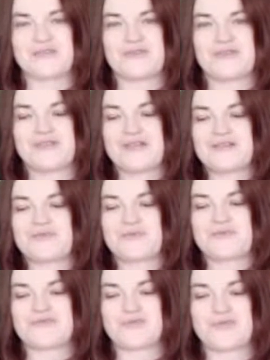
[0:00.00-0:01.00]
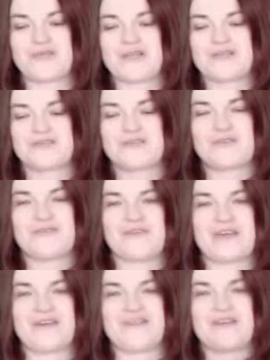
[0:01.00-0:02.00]
long, next one's 4 letters long,
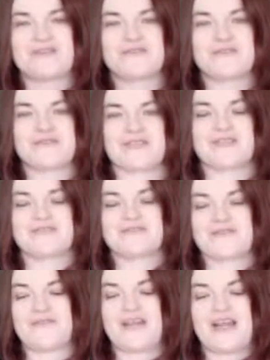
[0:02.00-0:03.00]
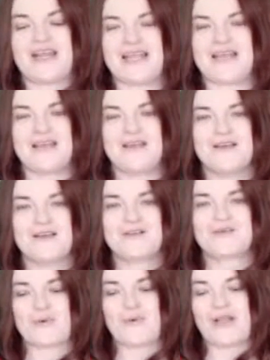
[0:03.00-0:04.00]
5 letters long, 6, 7 and 8.
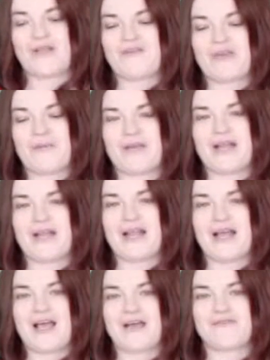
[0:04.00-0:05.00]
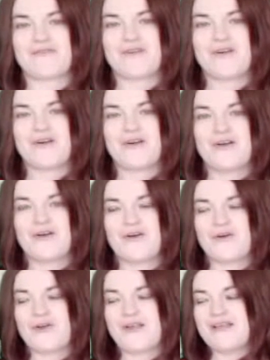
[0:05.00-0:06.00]
So I'm going to give you a minute and a half.
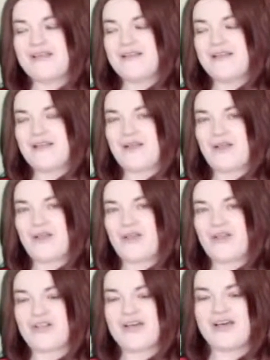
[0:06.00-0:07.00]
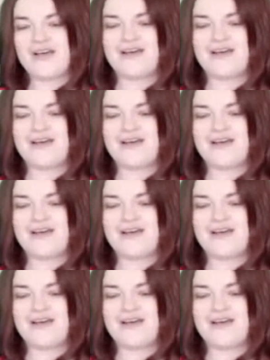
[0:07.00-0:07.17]
Alright? Good luck!